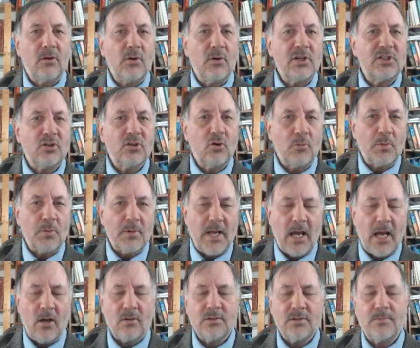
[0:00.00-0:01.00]
There is a group
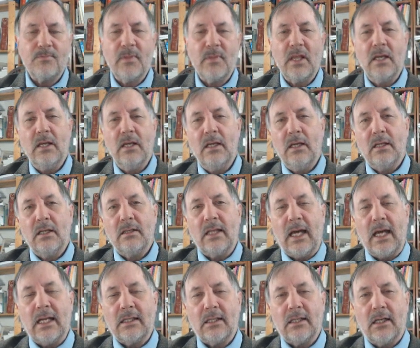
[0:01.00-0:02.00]
of nouns
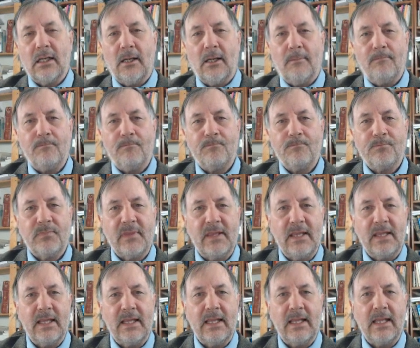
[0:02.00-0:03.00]
that um,
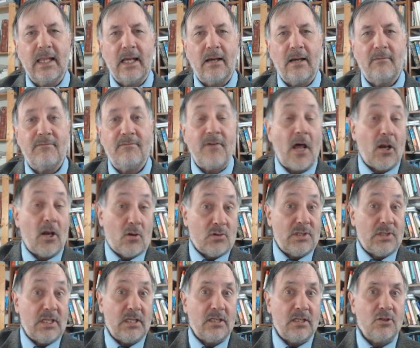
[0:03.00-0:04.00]
uh,
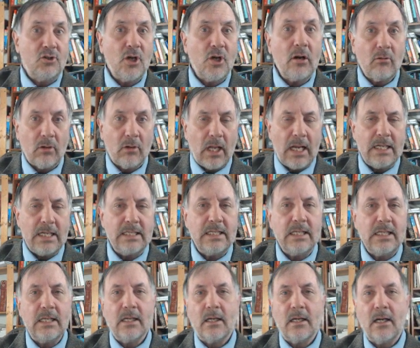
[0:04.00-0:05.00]
follows the general
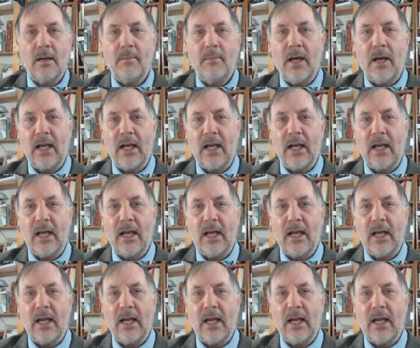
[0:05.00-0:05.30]
idea